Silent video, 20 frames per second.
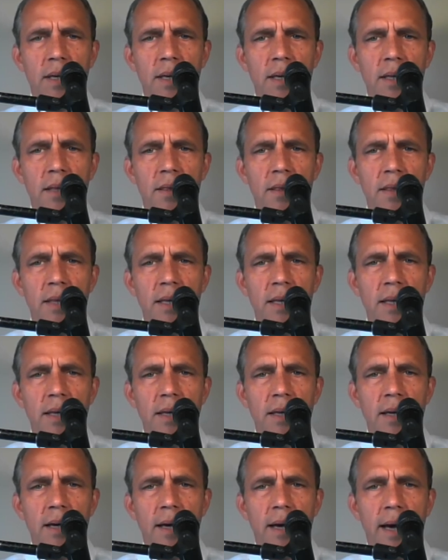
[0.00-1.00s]
in
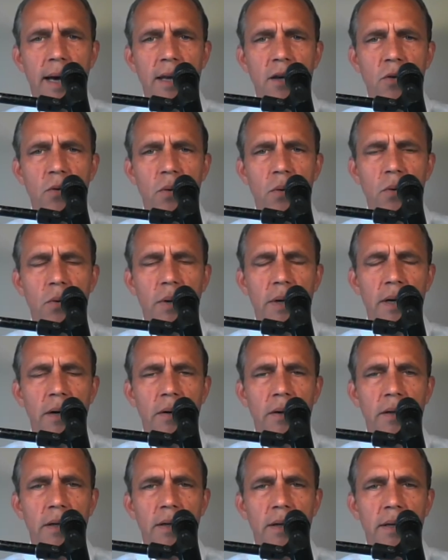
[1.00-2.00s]
the Idaho
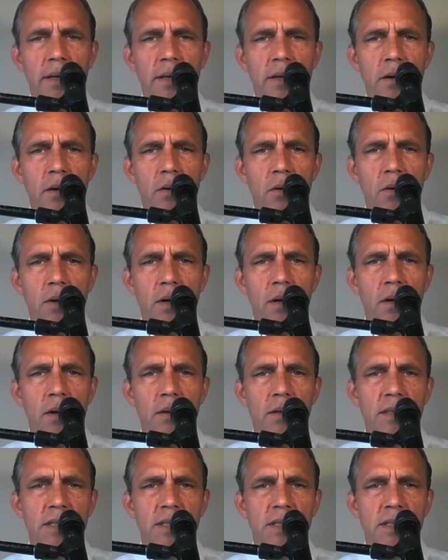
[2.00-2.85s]
area in our uh,